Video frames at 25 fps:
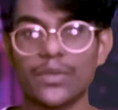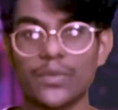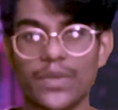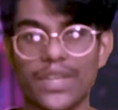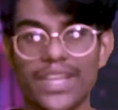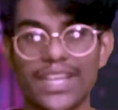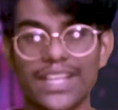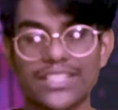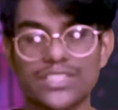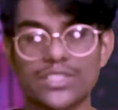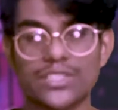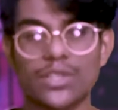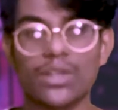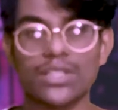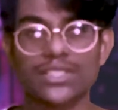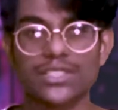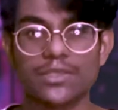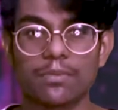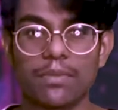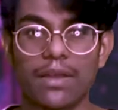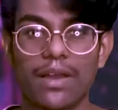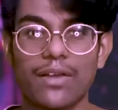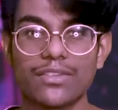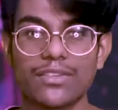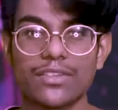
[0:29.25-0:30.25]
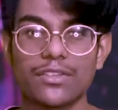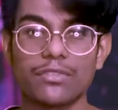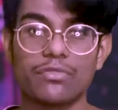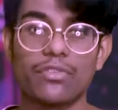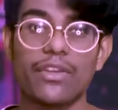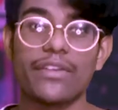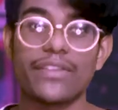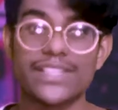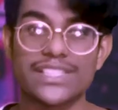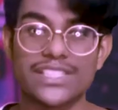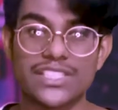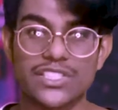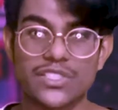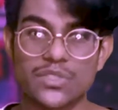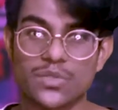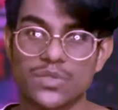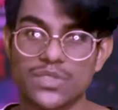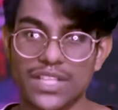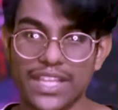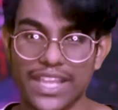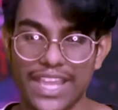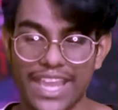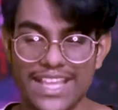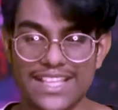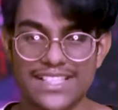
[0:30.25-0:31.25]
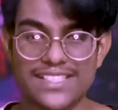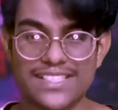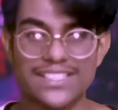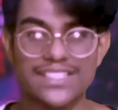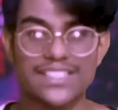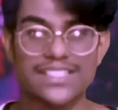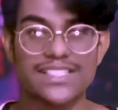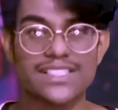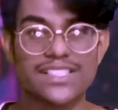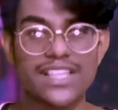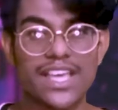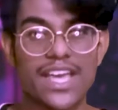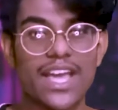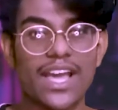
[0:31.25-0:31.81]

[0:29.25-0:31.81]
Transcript: It talks about the various user cases.